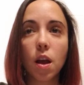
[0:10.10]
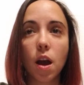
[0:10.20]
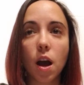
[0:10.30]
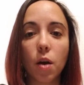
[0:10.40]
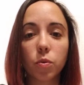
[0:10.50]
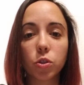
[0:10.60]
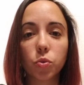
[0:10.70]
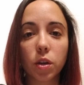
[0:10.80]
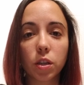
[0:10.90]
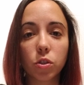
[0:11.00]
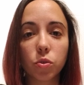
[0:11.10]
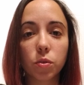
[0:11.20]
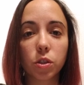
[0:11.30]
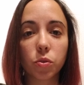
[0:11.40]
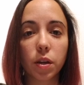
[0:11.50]
I was trying to
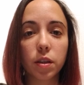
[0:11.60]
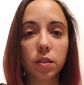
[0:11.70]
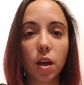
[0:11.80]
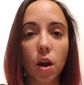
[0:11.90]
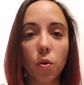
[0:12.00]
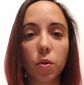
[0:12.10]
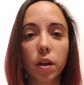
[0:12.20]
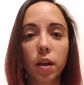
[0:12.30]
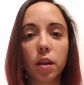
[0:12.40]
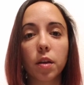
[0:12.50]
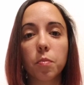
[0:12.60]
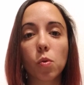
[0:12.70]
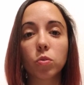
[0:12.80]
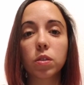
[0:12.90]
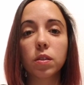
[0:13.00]
address how can a
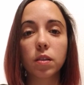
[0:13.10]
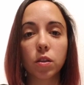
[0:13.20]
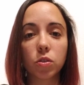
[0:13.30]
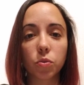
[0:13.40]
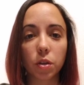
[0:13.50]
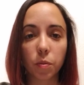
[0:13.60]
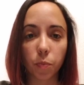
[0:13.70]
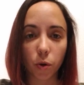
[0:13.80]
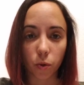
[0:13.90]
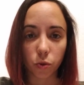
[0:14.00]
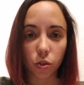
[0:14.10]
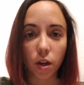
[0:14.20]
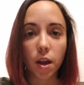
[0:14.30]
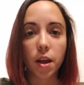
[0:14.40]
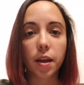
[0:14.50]
multisensory approach
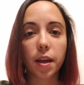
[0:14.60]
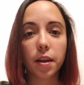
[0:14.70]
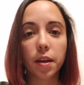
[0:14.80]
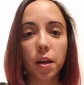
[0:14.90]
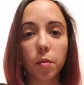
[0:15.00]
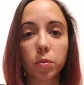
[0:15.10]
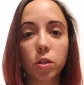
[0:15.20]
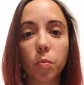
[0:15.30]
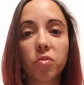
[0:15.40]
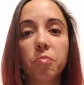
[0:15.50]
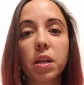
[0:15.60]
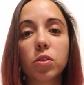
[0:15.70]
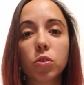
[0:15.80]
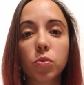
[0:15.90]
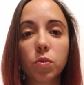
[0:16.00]
can help some of my
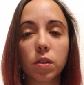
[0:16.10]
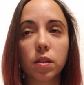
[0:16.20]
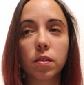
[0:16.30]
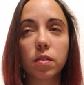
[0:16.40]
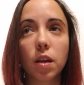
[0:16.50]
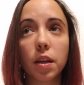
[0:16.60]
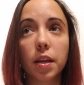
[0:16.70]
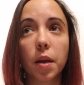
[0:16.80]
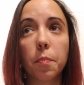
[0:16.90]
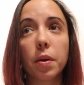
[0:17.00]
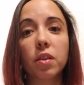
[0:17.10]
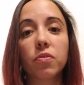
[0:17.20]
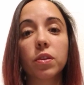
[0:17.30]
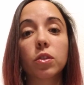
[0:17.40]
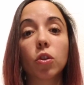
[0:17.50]
students and can
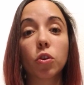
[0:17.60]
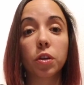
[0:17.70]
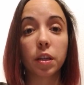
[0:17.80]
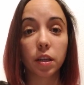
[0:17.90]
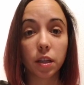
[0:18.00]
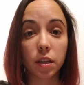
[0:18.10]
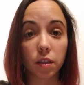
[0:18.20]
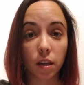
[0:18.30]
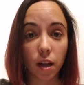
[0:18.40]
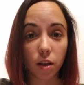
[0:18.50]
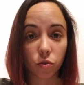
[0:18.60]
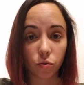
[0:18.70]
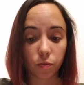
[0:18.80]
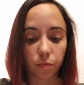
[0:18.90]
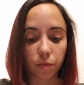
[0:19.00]
benefit learning in the
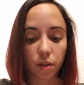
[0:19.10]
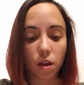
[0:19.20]
classroom.